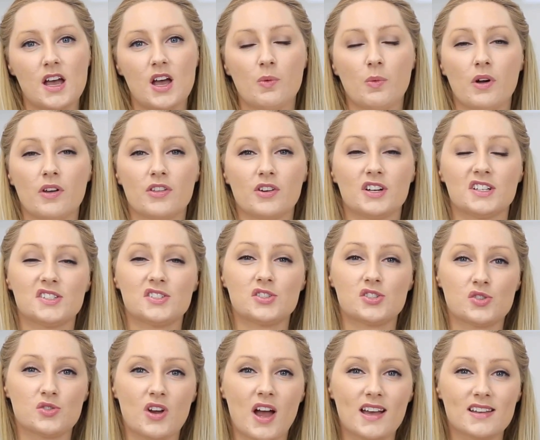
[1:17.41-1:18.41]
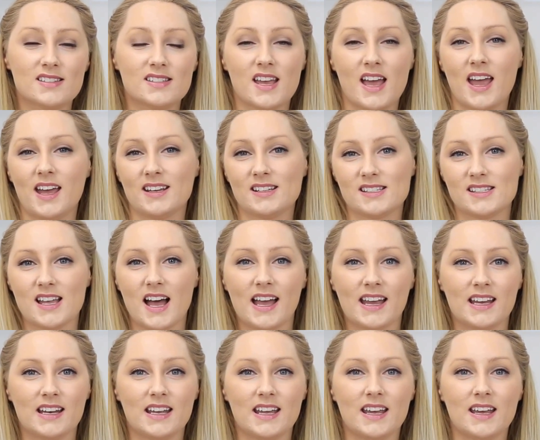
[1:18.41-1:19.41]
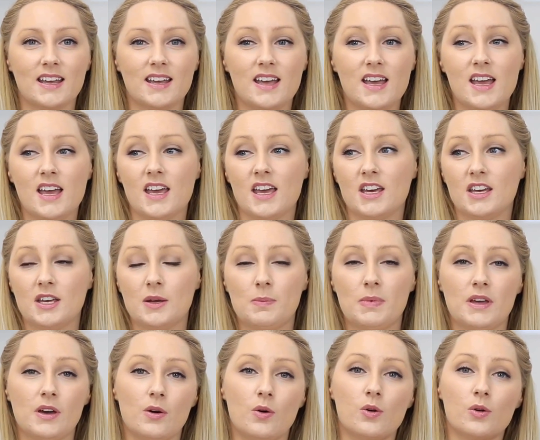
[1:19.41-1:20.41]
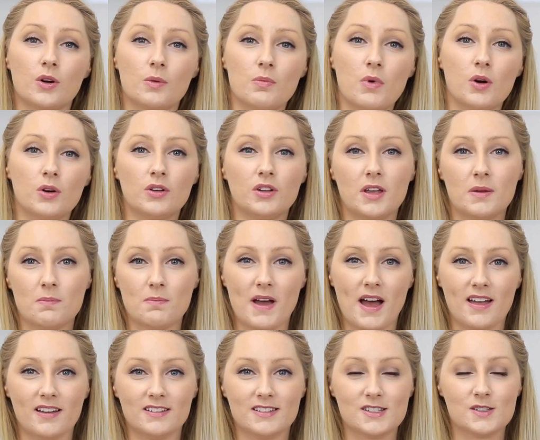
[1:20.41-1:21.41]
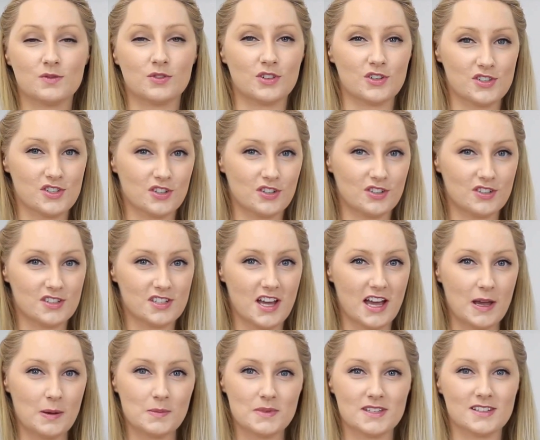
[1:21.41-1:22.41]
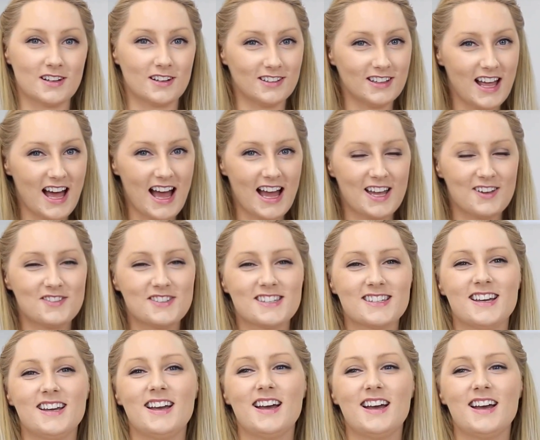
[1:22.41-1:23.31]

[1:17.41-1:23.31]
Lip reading: whether it's stress, anxiety, it could be a hormonal imbalance for certain times in our lives,